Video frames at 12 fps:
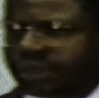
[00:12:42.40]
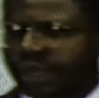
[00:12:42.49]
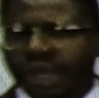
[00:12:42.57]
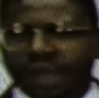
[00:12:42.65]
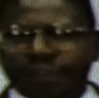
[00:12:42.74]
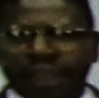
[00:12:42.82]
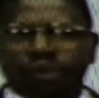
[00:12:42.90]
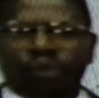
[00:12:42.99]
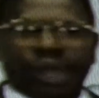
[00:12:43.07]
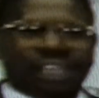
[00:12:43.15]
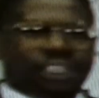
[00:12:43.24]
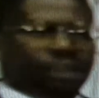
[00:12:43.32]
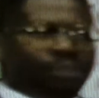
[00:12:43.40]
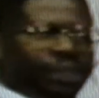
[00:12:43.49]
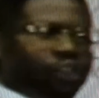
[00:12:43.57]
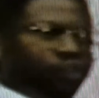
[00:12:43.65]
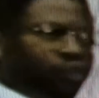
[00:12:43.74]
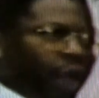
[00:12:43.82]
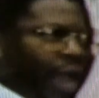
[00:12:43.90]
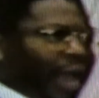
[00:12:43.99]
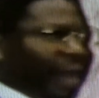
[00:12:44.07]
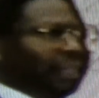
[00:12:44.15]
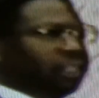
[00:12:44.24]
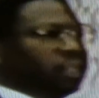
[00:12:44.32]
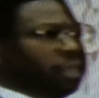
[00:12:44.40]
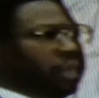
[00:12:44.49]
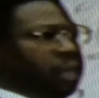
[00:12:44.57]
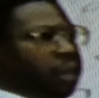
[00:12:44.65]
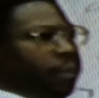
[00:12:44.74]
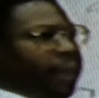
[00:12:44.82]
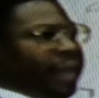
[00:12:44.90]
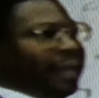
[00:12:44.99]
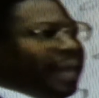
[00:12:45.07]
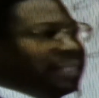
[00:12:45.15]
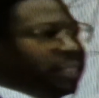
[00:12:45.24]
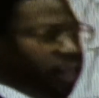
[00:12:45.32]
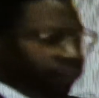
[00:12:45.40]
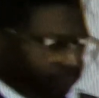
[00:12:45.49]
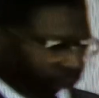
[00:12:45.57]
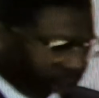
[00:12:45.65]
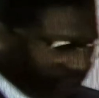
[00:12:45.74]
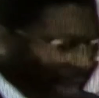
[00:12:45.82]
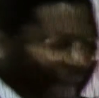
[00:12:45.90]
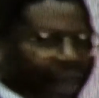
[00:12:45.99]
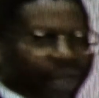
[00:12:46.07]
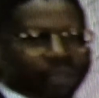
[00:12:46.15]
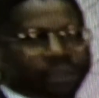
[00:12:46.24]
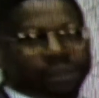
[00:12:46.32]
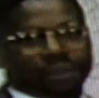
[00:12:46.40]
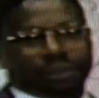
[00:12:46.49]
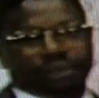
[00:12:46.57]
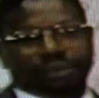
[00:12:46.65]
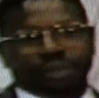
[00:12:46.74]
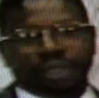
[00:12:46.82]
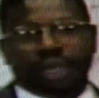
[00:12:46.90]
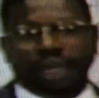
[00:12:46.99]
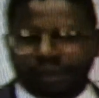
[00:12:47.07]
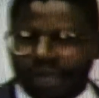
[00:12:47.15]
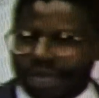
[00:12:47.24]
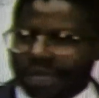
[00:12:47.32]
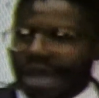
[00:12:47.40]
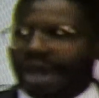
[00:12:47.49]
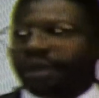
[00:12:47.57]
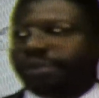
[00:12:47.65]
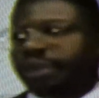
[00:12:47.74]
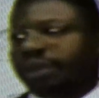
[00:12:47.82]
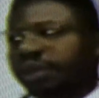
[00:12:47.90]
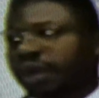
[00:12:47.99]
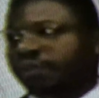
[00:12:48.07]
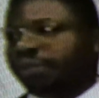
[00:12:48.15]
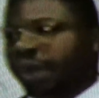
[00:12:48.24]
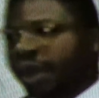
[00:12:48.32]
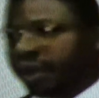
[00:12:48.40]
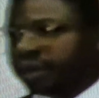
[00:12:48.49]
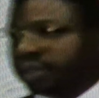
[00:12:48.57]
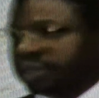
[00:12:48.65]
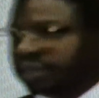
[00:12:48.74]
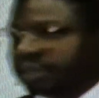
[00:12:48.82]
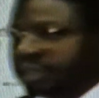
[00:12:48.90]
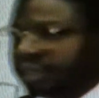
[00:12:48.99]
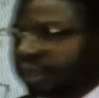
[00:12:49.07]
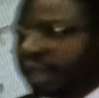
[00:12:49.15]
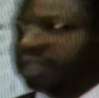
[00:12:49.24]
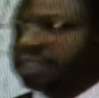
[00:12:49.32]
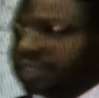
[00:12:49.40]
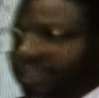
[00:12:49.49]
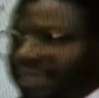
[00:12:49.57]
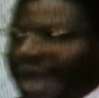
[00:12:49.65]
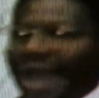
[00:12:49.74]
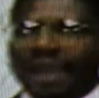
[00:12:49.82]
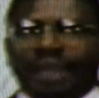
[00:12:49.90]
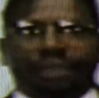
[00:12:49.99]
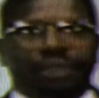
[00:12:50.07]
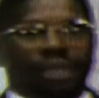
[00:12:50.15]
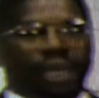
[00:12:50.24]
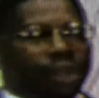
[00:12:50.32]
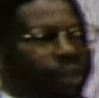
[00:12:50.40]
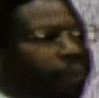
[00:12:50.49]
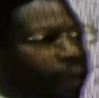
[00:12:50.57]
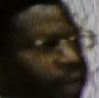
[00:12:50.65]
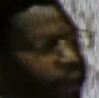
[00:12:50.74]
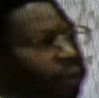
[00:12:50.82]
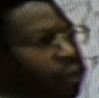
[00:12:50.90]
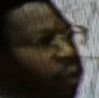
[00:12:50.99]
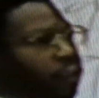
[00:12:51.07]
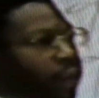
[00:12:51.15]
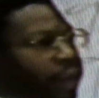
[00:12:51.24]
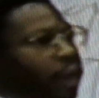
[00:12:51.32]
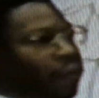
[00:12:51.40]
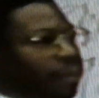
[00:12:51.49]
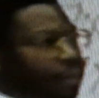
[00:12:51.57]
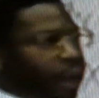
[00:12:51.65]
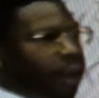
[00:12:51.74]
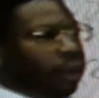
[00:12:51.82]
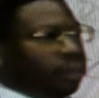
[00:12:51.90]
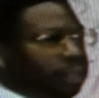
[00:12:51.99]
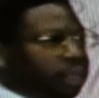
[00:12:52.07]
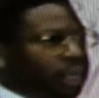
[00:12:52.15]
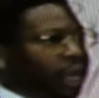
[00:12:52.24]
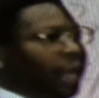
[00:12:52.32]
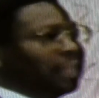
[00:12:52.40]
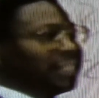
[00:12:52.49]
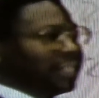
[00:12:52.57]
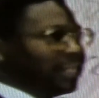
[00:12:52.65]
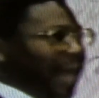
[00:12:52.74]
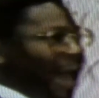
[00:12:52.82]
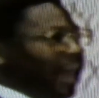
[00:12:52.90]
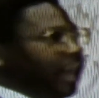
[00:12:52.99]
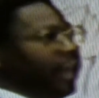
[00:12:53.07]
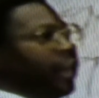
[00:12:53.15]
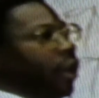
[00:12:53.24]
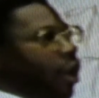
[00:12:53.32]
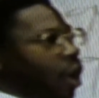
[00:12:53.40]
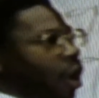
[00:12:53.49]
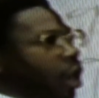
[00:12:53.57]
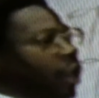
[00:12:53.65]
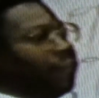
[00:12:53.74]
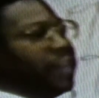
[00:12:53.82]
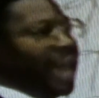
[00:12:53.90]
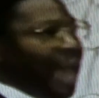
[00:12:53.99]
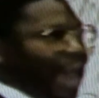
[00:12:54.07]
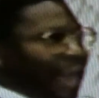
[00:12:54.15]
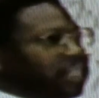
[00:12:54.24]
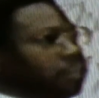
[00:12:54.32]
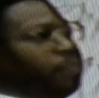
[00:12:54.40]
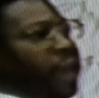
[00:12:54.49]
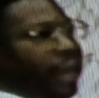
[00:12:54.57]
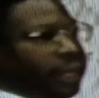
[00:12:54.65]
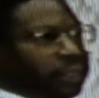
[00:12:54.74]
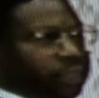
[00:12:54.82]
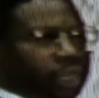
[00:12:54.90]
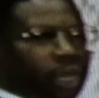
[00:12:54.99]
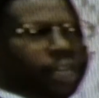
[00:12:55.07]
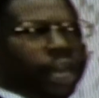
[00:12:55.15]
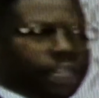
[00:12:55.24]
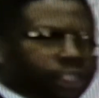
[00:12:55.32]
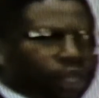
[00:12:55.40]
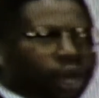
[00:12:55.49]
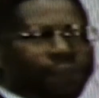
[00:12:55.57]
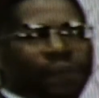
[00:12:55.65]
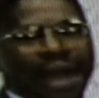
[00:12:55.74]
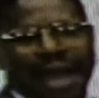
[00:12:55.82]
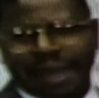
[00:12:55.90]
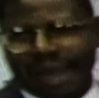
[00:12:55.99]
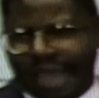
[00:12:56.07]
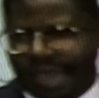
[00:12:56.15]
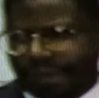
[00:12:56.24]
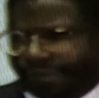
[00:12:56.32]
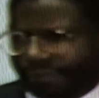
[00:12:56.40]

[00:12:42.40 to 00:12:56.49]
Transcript: That we should be trying to make ourselves solid in the economy of America. Solid in the political arena of America. Solid in all of the aspects that is good for our life.